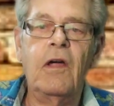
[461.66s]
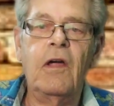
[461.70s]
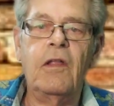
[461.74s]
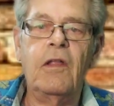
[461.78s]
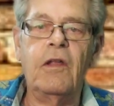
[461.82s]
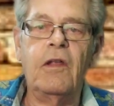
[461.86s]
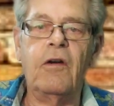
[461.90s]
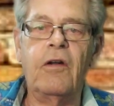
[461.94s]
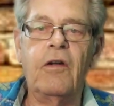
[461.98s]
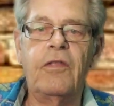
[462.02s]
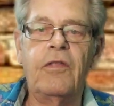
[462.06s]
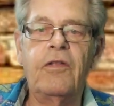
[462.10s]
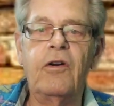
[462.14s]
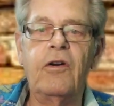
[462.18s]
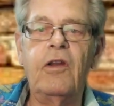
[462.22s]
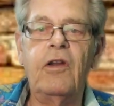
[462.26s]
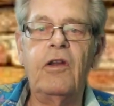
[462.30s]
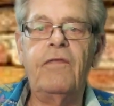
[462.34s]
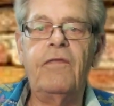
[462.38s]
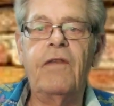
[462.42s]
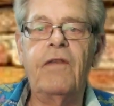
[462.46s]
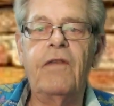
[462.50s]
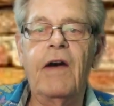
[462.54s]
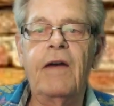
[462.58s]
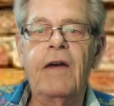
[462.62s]
There are
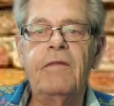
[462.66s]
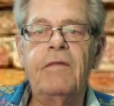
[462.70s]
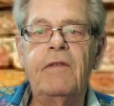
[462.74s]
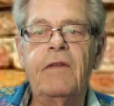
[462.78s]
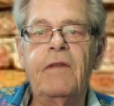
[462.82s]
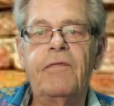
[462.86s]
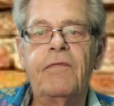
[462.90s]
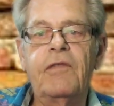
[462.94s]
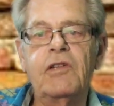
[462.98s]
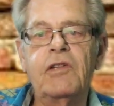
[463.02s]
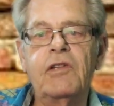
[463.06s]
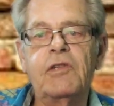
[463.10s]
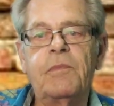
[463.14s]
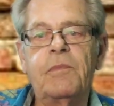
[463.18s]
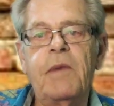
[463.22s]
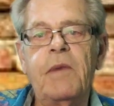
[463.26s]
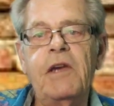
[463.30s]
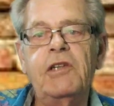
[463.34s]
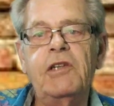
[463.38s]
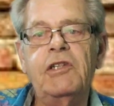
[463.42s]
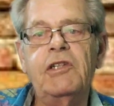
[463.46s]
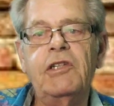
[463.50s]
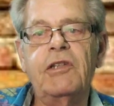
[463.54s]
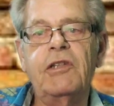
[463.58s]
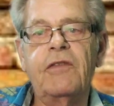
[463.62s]
35 different
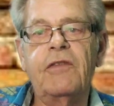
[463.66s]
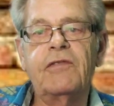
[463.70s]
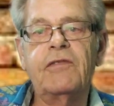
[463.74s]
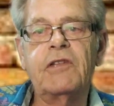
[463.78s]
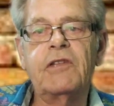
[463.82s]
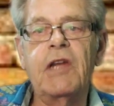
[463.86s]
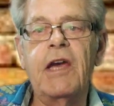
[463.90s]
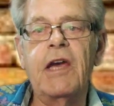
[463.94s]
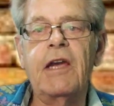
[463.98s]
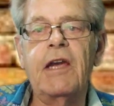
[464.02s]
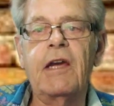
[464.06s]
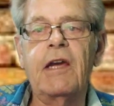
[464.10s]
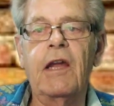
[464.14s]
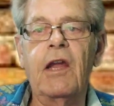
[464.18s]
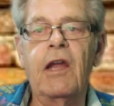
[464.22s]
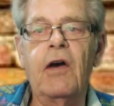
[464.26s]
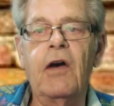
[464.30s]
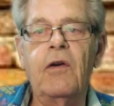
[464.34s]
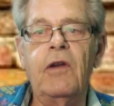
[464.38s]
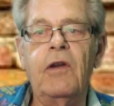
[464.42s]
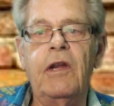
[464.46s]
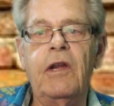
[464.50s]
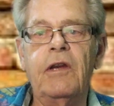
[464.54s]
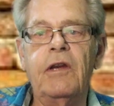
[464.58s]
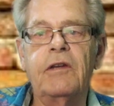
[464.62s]
species of snake
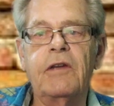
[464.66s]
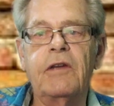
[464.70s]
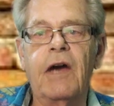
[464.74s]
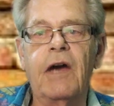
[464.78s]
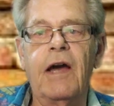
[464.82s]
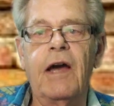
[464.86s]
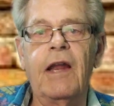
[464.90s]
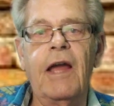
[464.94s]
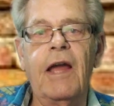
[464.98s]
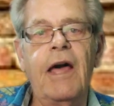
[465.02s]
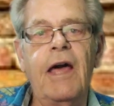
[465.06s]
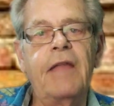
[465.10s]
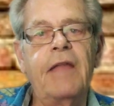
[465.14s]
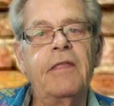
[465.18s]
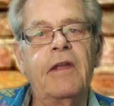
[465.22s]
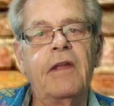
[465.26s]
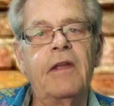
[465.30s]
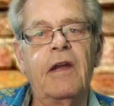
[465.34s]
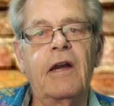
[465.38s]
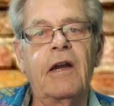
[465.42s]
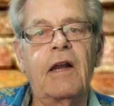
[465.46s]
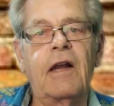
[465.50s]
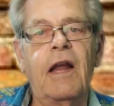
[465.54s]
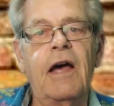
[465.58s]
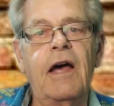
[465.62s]
alone in Thailand
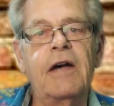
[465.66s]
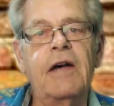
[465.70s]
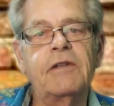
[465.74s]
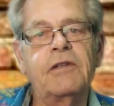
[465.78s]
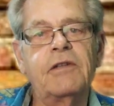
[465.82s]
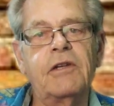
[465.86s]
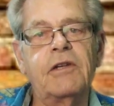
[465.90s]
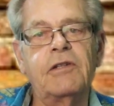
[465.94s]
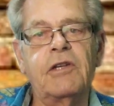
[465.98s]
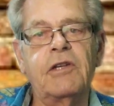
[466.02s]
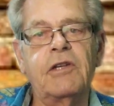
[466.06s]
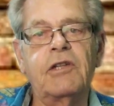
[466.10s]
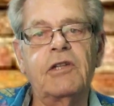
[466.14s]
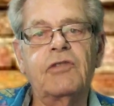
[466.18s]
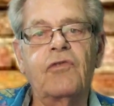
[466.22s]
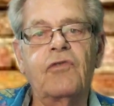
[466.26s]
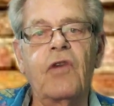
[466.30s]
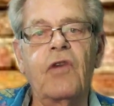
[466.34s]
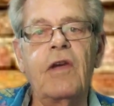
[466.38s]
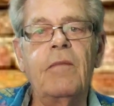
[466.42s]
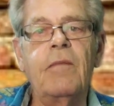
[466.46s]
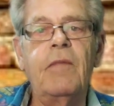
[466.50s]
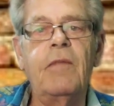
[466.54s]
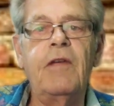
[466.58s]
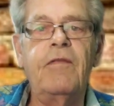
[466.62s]
that are classed as
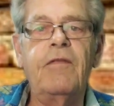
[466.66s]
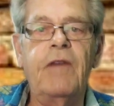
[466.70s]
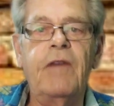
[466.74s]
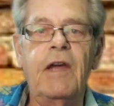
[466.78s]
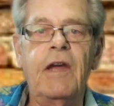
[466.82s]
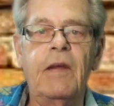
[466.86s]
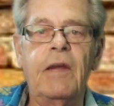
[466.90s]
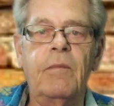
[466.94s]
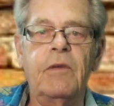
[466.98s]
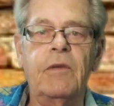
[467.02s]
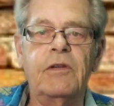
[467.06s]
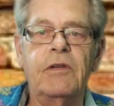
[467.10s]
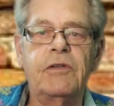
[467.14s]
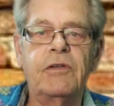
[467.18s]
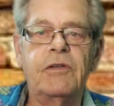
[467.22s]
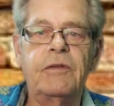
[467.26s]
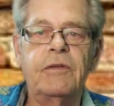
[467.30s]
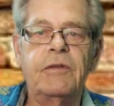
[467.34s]
extremely venomous.